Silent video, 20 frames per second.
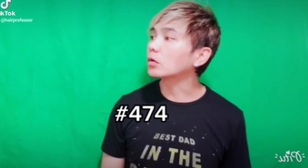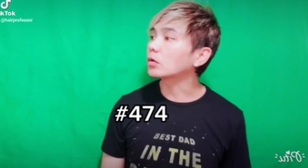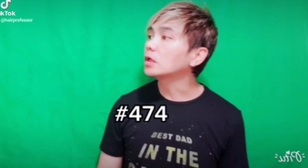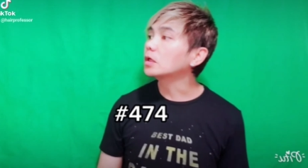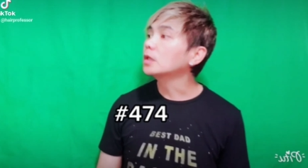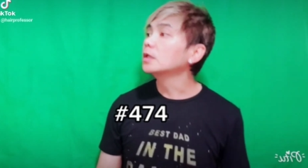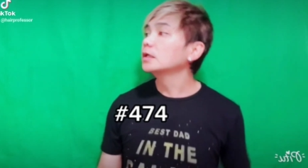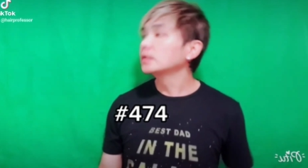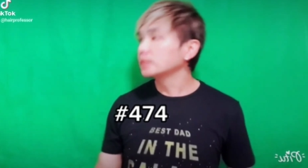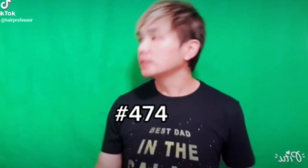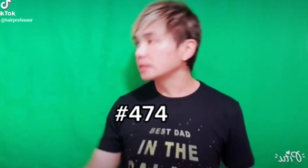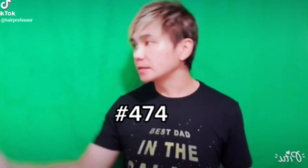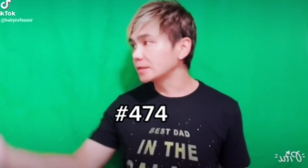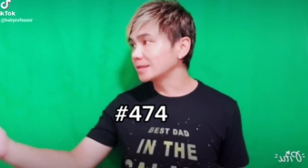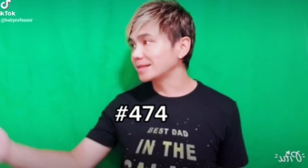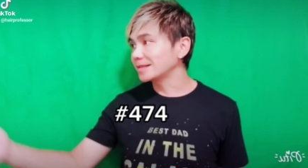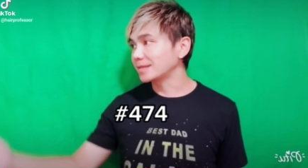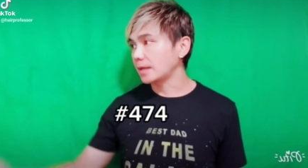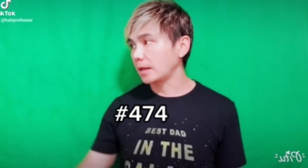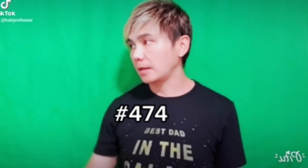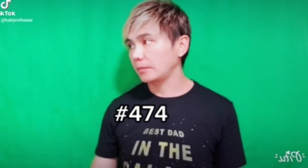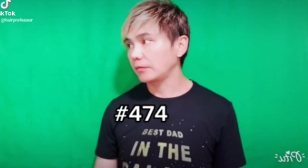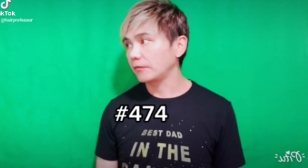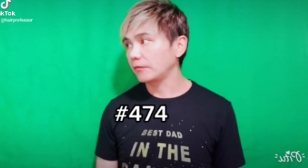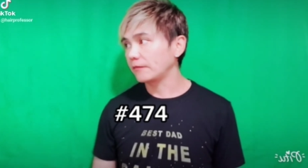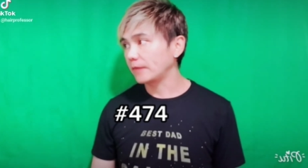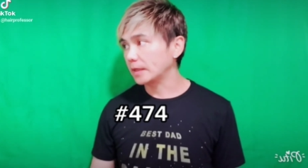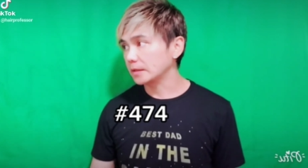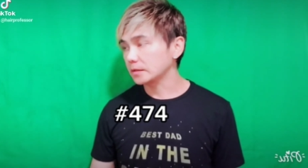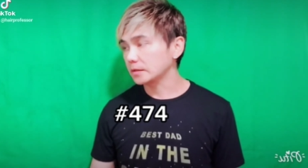And most most of
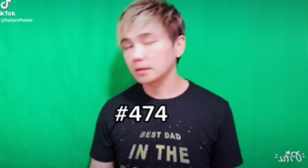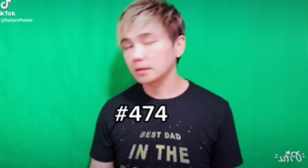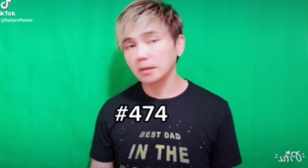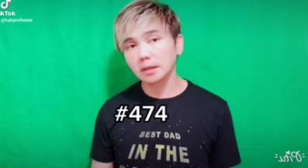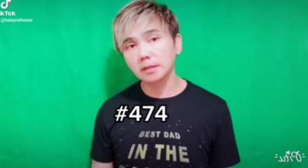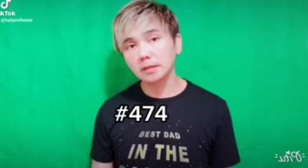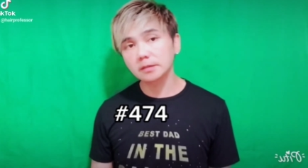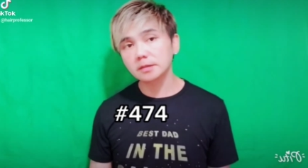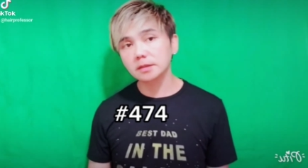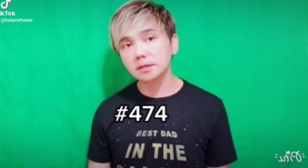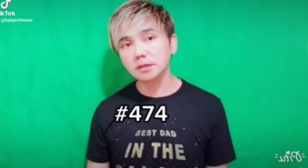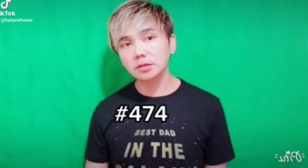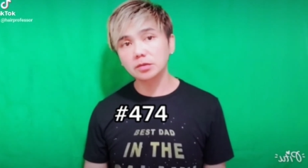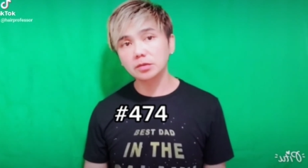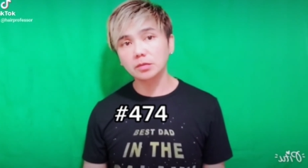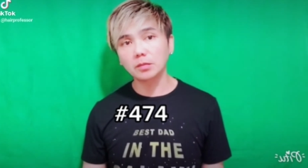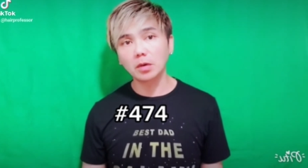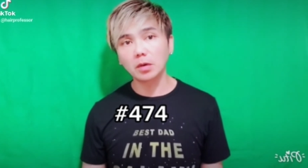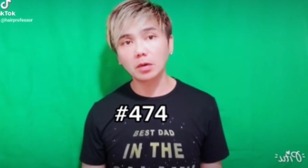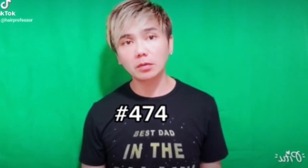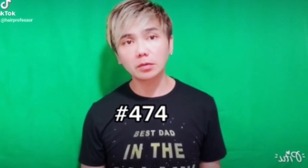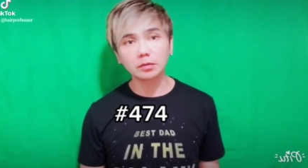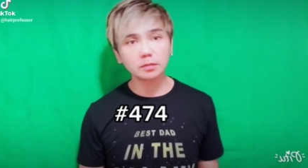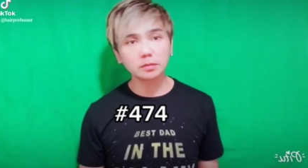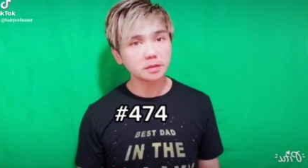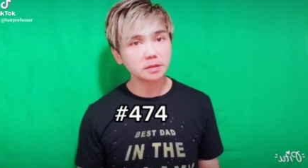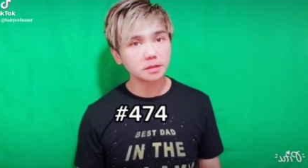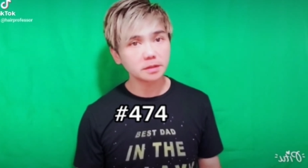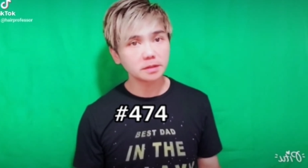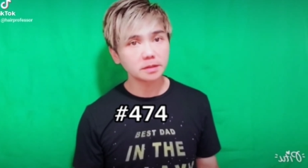all, collect
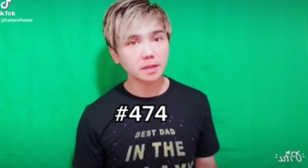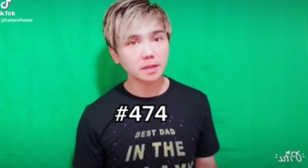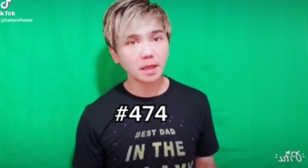money